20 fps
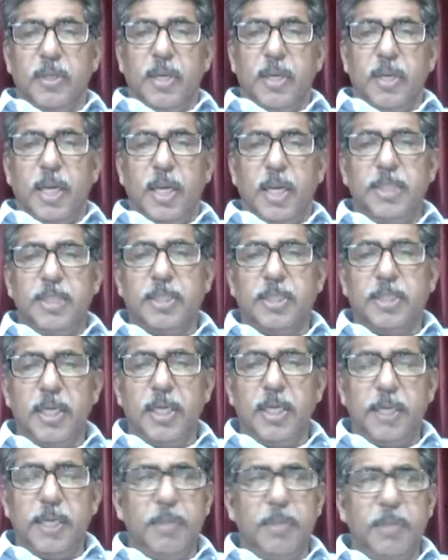I still
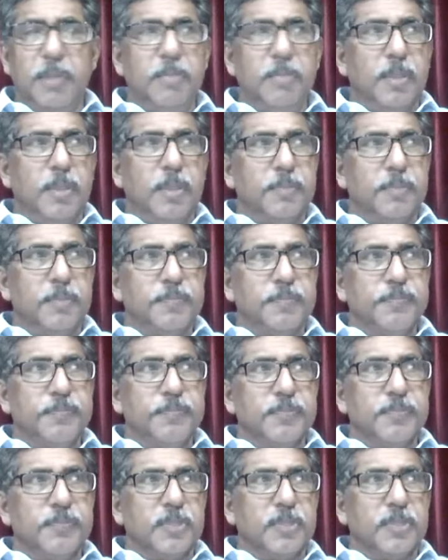remember
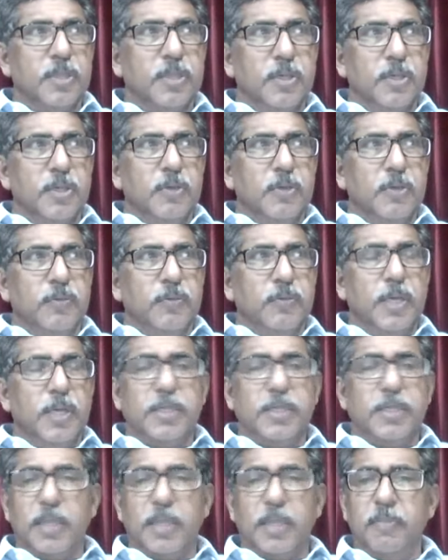when
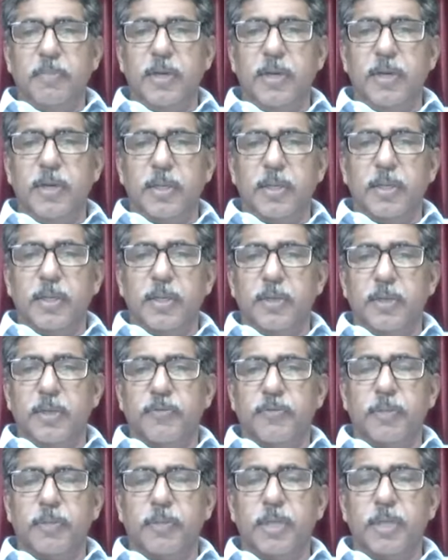someone
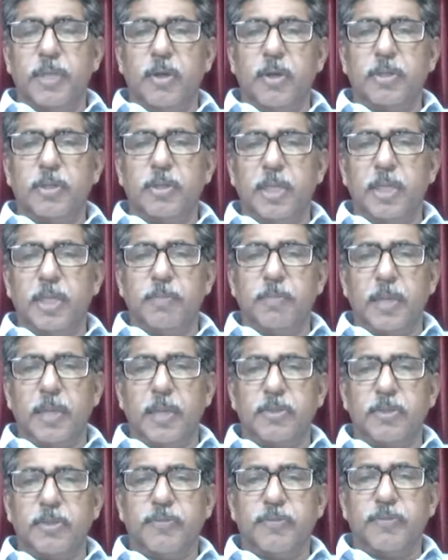from the northern
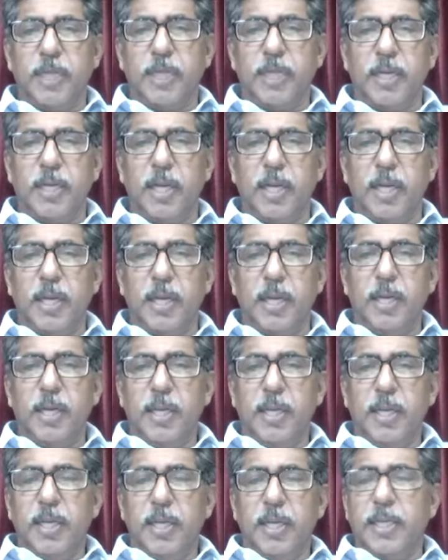part of Kerala
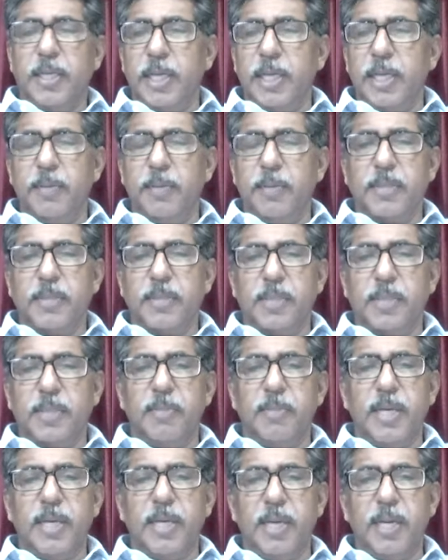came as
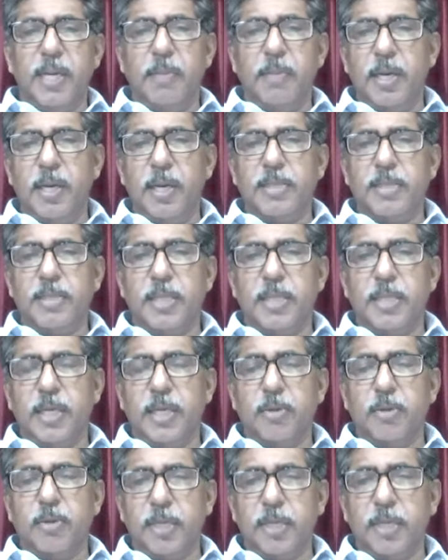some laborers in a
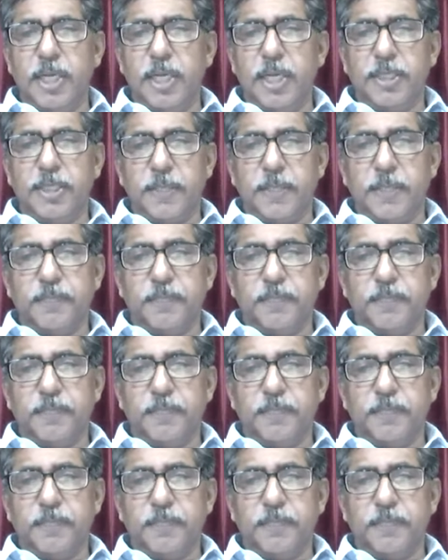congregation.